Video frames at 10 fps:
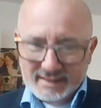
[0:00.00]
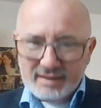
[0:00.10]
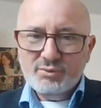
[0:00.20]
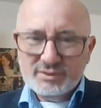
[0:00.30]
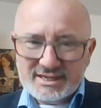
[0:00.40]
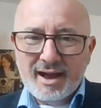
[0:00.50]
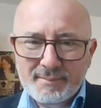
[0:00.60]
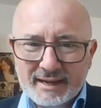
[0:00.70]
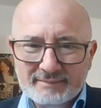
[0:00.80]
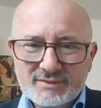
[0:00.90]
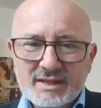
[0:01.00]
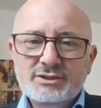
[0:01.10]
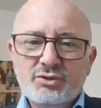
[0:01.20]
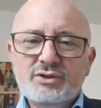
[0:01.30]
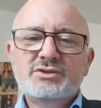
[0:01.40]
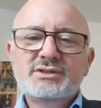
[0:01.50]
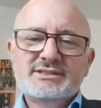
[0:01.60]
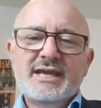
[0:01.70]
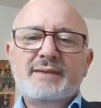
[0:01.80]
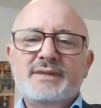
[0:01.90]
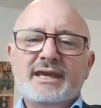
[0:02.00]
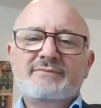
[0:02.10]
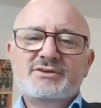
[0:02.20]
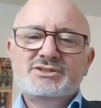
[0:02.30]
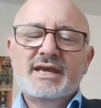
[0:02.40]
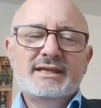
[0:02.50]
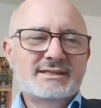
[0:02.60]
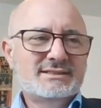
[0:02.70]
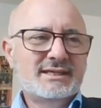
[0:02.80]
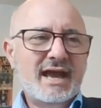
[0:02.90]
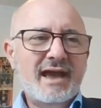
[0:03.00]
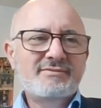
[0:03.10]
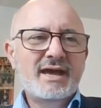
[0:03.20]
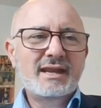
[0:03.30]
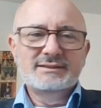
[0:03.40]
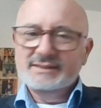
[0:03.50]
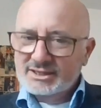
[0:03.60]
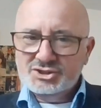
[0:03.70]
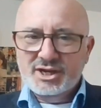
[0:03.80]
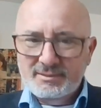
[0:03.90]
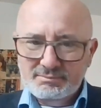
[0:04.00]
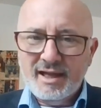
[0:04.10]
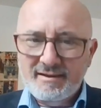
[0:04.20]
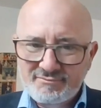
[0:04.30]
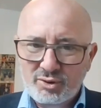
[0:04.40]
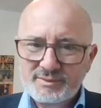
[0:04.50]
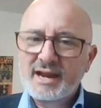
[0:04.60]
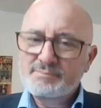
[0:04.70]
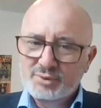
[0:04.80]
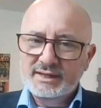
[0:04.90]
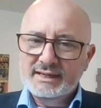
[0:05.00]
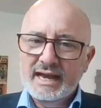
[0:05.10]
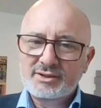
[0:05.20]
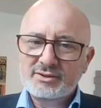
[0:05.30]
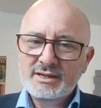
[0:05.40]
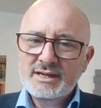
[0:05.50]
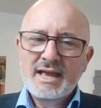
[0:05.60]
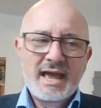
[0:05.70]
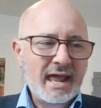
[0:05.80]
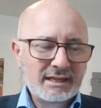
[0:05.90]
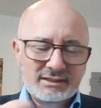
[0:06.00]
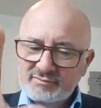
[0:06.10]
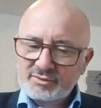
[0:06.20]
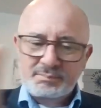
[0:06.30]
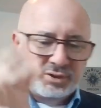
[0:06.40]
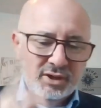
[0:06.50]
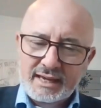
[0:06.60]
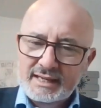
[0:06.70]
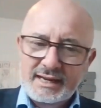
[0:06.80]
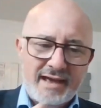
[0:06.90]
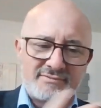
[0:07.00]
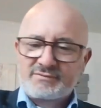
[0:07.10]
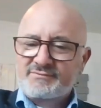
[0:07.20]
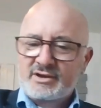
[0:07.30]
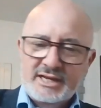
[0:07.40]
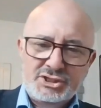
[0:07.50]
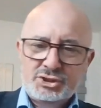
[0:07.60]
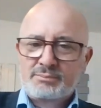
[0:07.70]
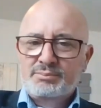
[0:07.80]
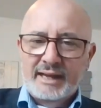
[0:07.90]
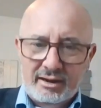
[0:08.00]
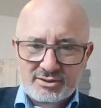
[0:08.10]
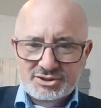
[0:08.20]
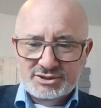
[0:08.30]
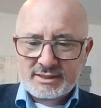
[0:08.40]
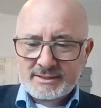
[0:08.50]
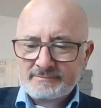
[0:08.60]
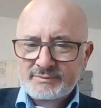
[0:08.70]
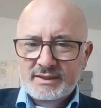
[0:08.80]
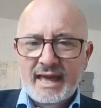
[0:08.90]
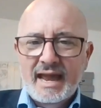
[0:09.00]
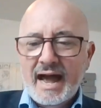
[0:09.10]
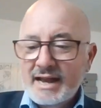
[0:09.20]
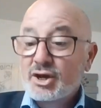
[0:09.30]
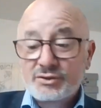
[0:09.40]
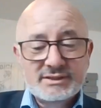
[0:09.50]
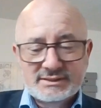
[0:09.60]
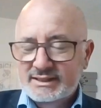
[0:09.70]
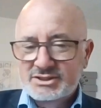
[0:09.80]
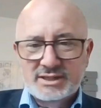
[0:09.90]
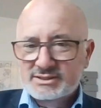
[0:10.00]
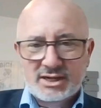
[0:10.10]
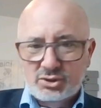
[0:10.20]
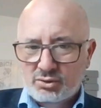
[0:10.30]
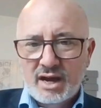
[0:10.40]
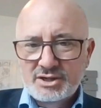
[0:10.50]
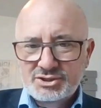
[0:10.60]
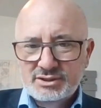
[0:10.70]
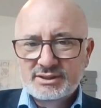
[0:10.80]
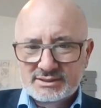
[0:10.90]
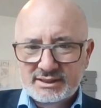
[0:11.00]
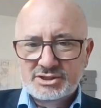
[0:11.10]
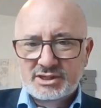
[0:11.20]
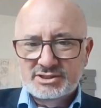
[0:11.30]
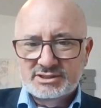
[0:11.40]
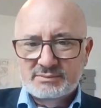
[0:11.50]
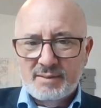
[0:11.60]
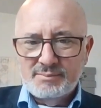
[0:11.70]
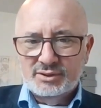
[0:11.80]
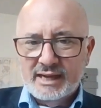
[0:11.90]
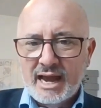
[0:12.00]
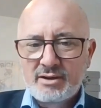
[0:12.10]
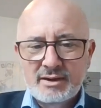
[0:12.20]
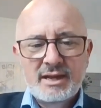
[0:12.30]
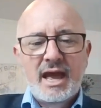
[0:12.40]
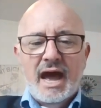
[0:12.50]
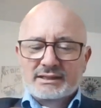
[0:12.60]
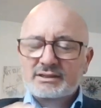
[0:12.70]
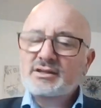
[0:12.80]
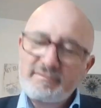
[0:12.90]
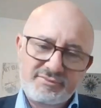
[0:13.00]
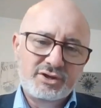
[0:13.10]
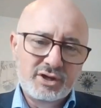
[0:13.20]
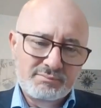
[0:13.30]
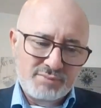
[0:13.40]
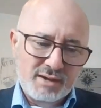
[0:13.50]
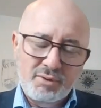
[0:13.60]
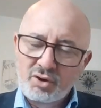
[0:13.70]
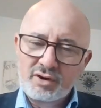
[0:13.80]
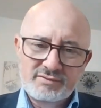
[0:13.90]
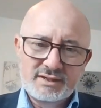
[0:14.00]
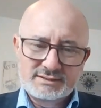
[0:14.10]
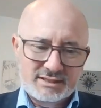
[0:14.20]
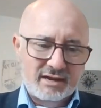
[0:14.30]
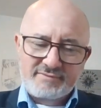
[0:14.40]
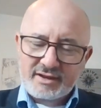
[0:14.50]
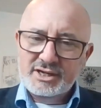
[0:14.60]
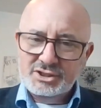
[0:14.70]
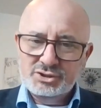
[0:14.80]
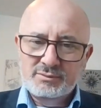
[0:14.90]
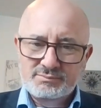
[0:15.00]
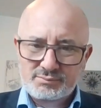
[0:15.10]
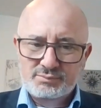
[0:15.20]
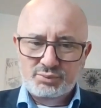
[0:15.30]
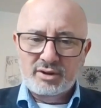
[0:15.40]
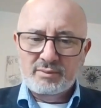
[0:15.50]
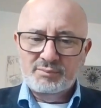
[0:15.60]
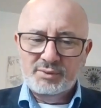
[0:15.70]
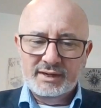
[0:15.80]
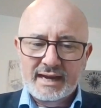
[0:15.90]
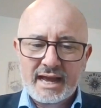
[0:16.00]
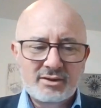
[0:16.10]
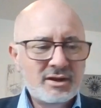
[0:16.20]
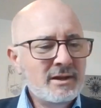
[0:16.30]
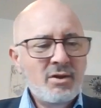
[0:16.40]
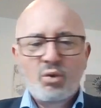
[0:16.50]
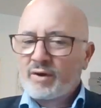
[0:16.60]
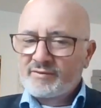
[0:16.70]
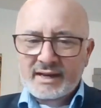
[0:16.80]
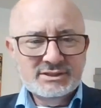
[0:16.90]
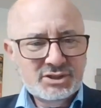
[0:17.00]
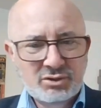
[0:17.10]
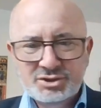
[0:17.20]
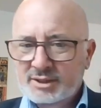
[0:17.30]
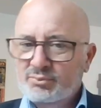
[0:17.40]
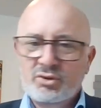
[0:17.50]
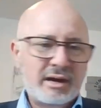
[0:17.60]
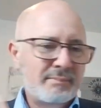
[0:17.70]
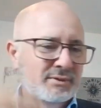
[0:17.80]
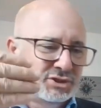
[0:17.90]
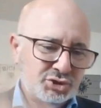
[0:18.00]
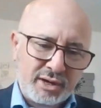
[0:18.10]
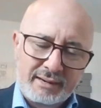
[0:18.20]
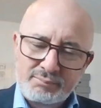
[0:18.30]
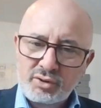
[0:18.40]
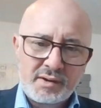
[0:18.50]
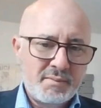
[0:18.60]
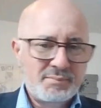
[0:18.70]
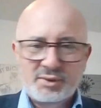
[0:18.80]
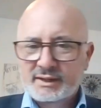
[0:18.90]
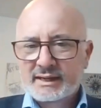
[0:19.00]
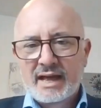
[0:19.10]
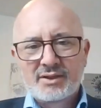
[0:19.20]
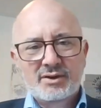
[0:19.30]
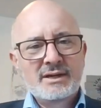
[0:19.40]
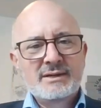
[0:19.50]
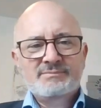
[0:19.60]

but it was coming. You can do the same thing if you say, listen, I've got a lead gen platform that I'm putting together, and I'd love to plug in and have some foundational players that I know this lead gen's going to crush, this lead gen system I'm building out. I'd love for you to be a part of this kind of foundational program we're putting together. Or I've got this coaching program or this training program I'm putting together.